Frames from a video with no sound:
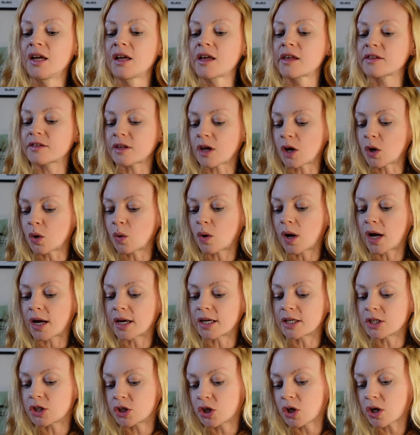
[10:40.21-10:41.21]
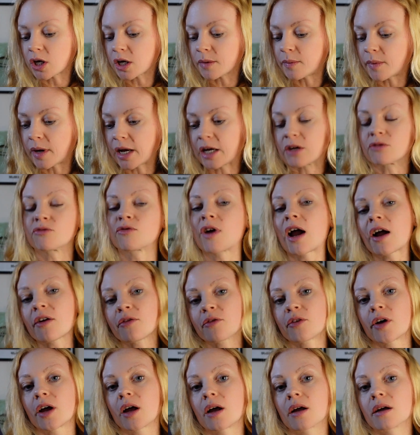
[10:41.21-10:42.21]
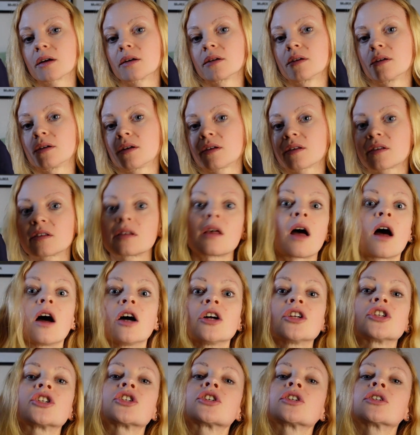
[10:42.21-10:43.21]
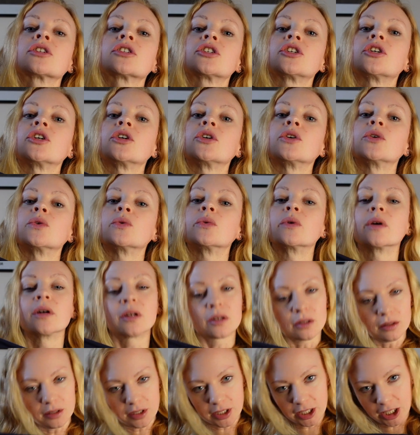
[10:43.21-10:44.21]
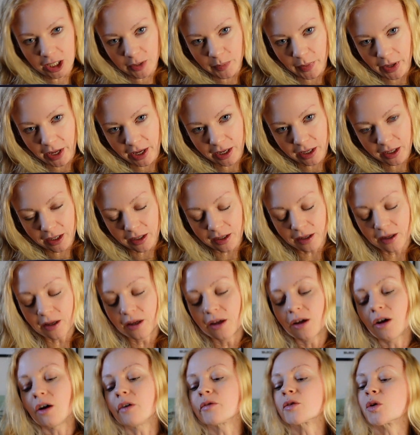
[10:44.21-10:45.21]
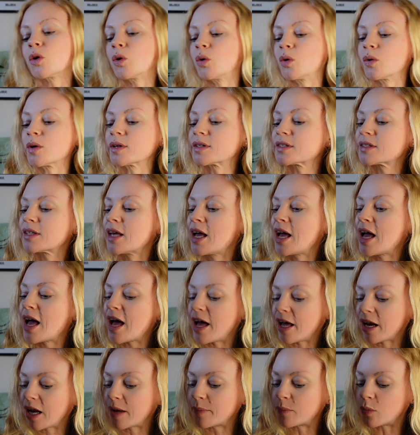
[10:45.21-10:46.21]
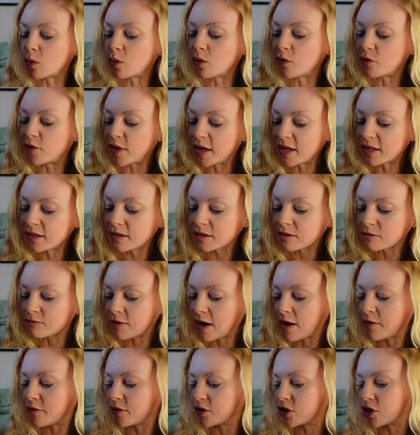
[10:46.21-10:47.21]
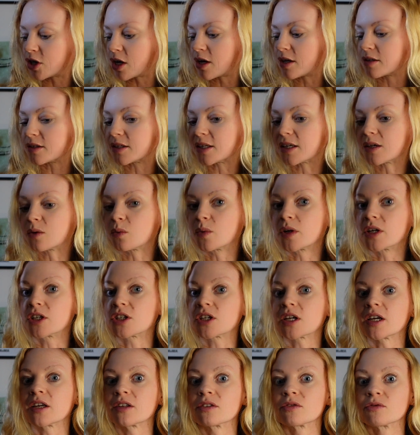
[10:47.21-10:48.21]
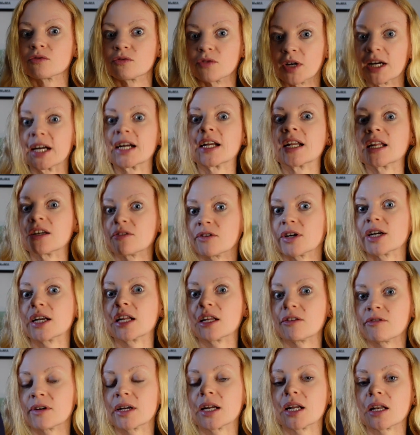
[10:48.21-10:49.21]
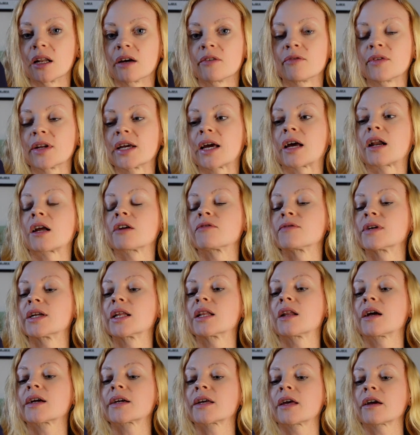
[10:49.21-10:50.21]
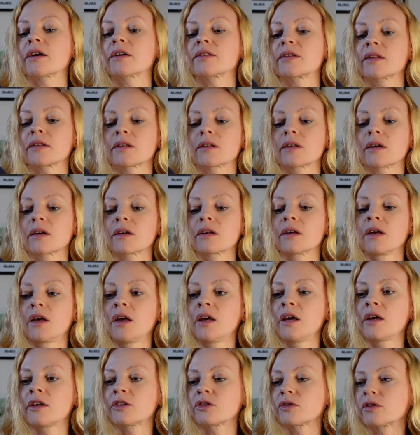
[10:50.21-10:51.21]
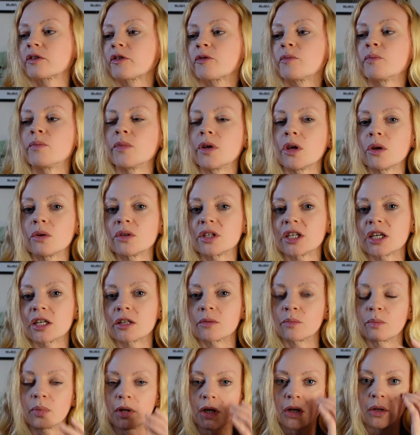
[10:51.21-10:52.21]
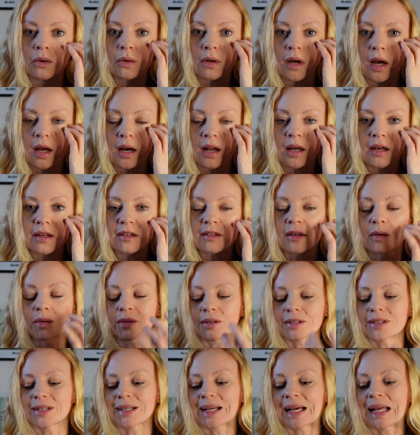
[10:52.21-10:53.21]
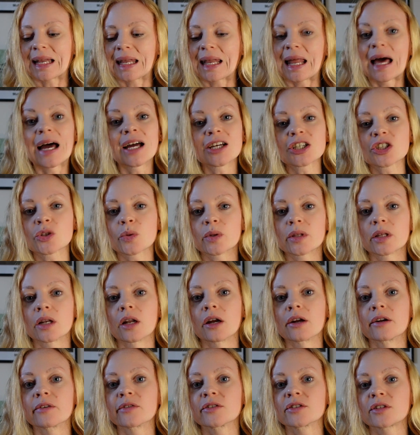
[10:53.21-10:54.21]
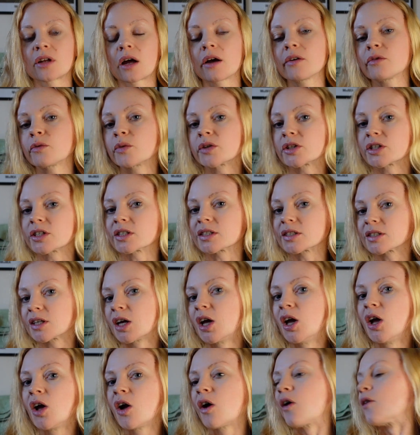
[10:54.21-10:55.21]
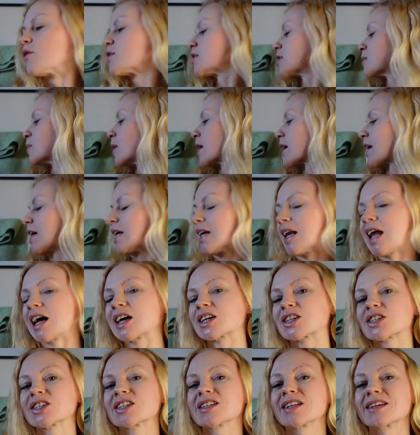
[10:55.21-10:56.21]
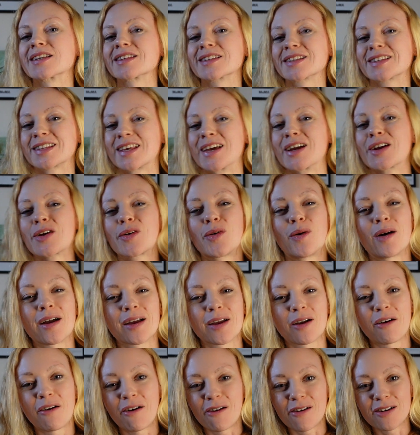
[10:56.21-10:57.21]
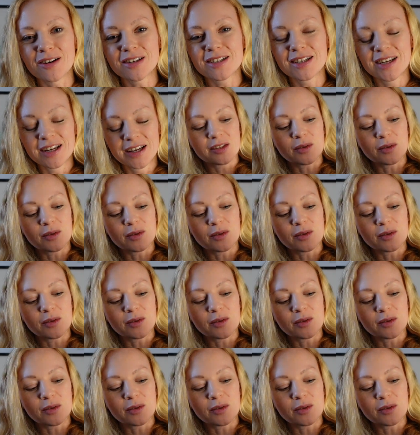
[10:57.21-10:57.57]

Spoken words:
So I took my Rapha search to eBay, of course, and I bought this Rapha jersey, which is really, really, really lovely, and I really like it because it's a sort of muted blue colour, so it doesn't clash with a load of stuff, which is obviously my collection is quite odd.